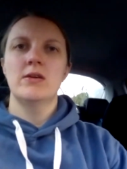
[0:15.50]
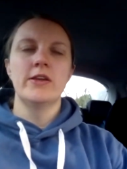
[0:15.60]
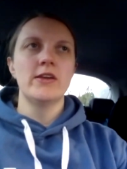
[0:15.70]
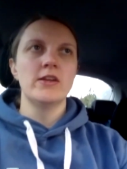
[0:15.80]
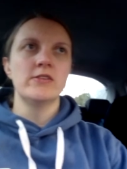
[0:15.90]
I
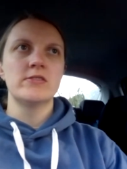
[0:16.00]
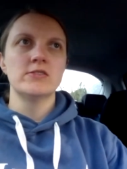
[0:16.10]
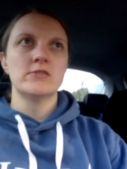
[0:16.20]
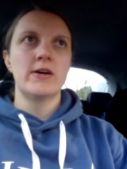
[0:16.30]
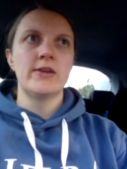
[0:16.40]
don't know
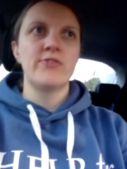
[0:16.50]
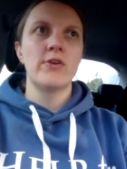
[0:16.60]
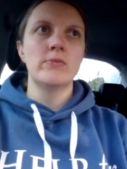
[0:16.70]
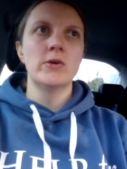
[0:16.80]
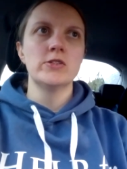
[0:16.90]
because I've had so
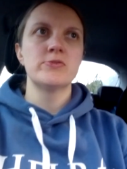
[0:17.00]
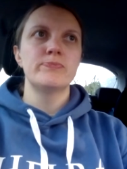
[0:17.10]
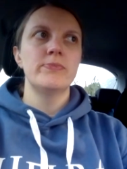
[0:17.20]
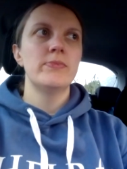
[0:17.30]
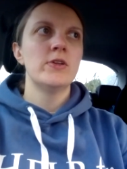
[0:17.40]
much
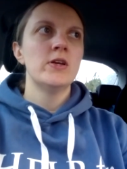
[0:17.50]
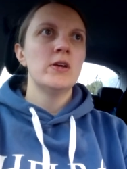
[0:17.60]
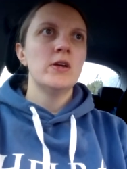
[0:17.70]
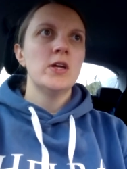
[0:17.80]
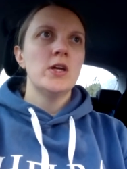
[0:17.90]

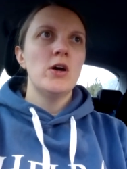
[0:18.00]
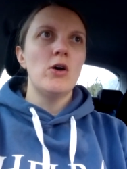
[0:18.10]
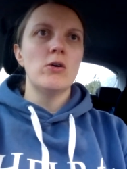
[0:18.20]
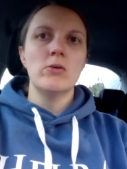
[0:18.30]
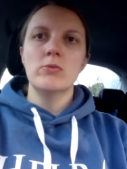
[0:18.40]

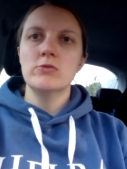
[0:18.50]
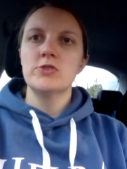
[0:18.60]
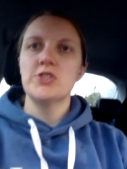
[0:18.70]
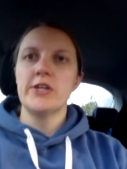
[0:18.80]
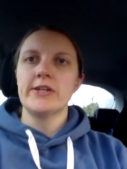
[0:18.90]
horrible
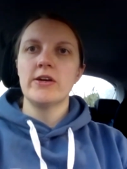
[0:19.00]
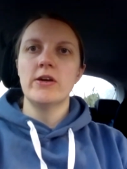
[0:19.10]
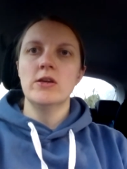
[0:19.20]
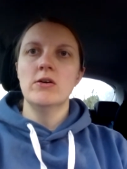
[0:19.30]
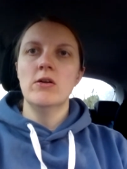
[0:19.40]
shit
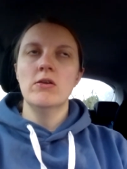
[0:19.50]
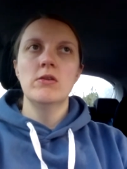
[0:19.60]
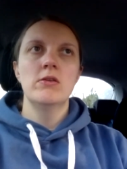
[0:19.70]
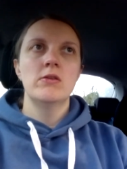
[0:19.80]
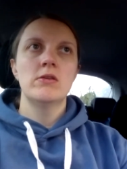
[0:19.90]
going
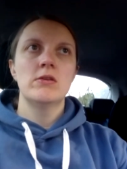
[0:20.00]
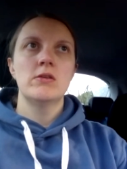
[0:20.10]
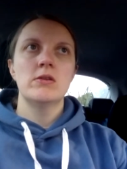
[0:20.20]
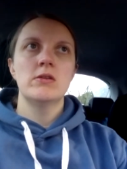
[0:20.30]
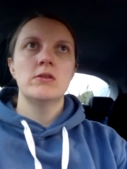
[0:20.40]
on.
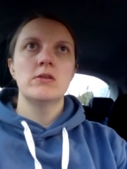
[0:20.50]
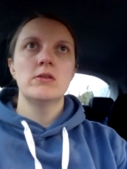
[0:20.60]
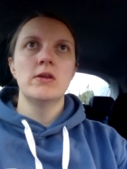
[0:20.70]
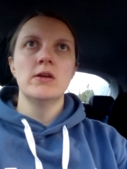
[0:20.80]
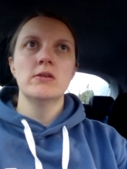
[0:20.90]

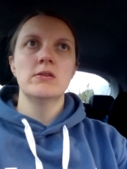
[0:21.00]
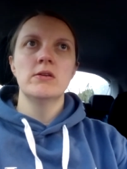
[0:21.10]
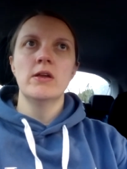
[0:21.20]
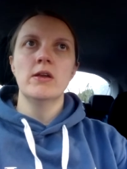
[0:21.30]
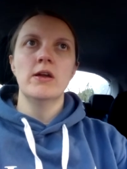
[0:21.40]

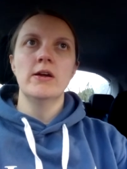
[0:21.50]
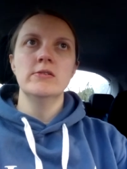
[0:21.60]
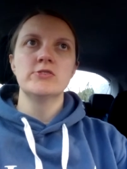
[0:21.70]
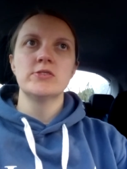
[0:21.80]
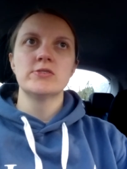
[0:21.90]
I don't know,
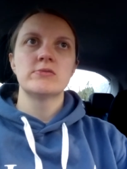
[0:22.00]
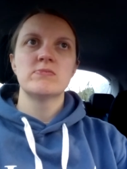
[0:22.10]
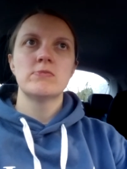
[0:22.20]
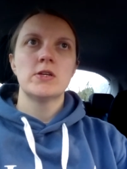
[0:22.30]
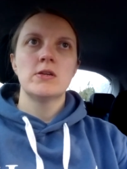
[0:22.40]
it just
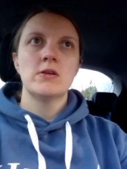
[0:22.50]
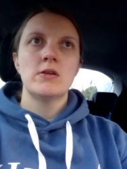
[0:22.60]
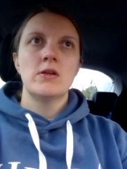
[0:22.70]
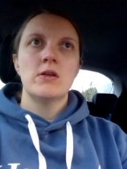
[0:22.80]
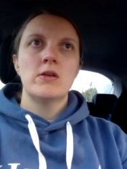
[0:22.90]

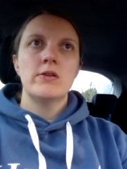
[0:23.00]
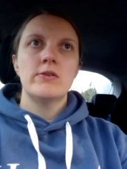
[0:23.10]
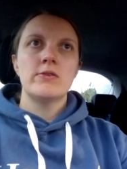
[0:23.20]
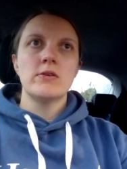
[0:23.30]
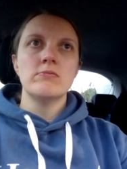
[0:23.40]

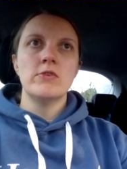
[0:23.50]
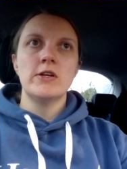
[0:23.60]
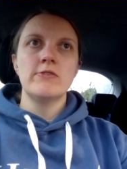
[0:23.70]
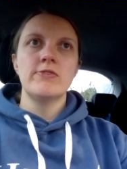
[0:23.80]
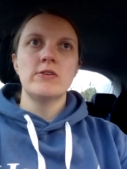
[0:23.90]
do not
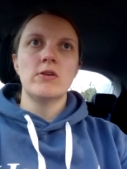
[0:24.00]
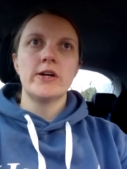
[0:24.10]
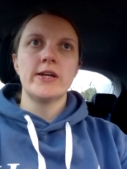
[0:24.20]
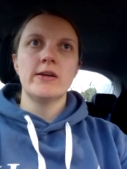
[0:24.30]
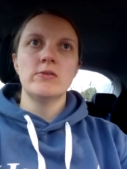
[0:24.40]
really feel
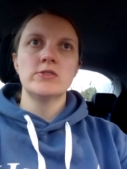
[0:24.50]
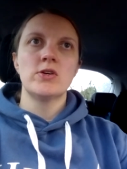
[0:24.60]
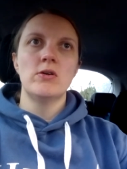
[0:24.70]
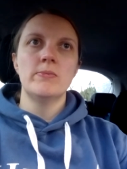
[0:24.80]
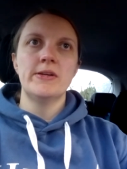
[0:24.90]
like it with
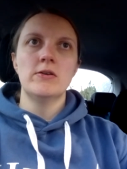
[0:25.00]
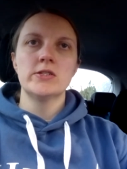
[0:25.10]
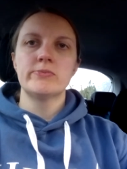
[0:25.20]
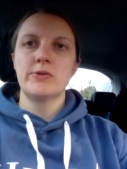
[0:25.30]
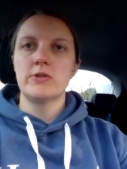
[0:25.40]
Tom in
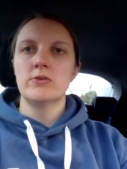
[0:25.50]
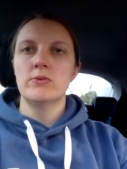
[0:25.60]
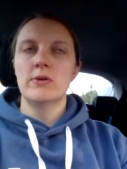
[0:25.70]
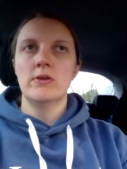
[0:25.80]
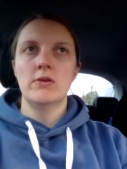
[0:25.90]

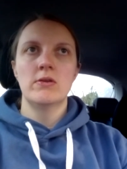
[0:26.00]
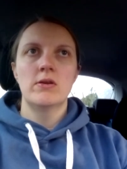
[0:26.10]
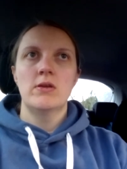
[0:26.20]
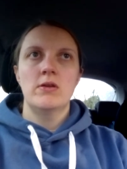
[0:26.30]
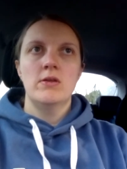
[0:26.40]
hospital and
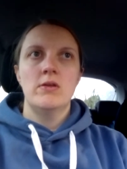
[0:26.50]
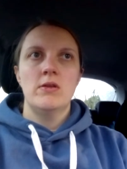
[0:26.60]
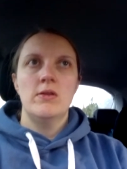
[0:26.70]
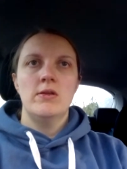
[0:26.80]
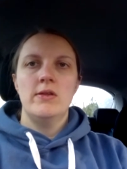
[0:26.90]

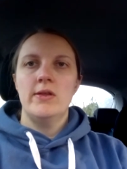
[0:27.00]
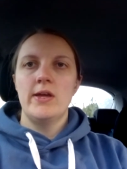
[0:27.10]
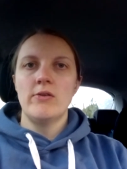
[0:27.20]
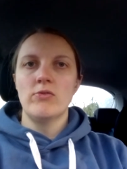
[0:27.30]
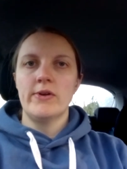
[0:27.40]

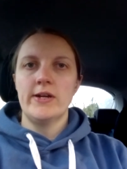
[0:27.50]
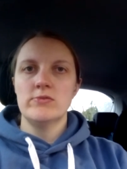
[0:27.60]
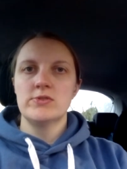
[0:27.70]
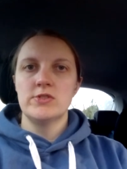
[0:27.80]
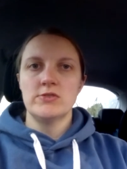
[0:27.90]
everyone
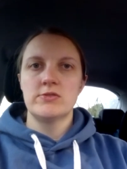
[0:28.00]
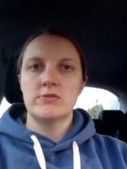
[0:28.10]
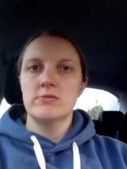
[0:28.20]
else just